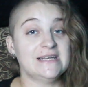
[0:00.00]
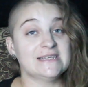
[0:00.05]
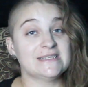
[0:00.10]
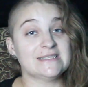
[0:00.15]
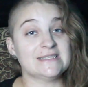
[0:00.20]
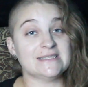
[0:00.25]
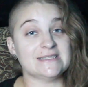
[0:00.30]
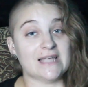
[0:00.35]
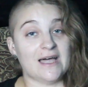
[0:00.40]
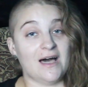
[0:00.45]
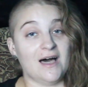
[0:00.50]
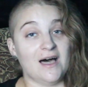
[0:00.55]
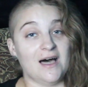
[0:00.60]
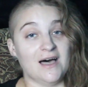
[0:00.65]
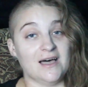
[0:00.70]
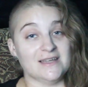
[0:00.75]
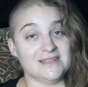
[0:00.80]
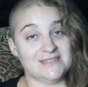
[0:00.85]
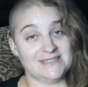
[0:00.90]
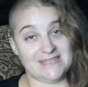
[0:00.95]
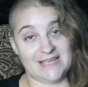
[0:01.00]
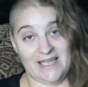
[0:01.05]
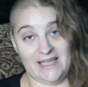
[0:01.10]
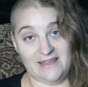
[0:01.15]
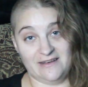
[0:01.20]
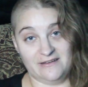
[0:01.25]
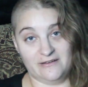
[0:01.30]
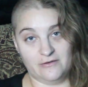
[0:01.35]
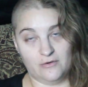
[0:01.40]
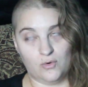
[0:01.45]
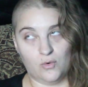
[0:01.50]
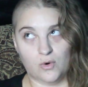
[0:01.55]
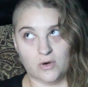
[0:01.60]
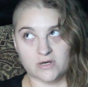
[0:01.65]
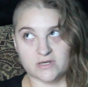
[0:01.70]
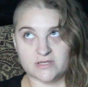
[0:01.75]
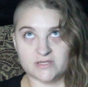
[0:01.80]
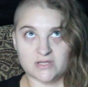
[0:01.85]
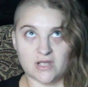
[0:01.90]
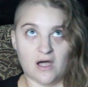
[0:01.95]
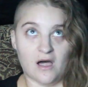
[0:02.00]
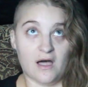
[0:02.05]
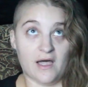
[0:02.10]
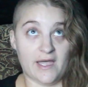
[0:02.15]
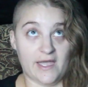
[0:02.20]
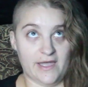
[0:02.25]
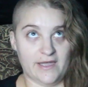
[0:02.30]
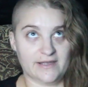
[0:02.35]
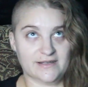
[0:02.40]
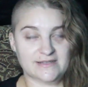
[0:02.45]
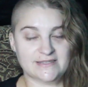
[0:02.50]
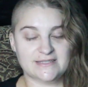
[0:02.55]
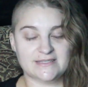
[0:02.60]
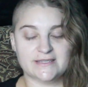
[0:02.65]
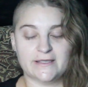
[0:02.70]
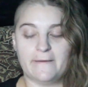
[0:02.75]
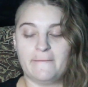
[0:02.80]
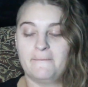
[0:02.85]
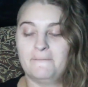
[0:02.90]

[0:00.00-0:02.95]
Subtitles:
Saw 10, or Saw X.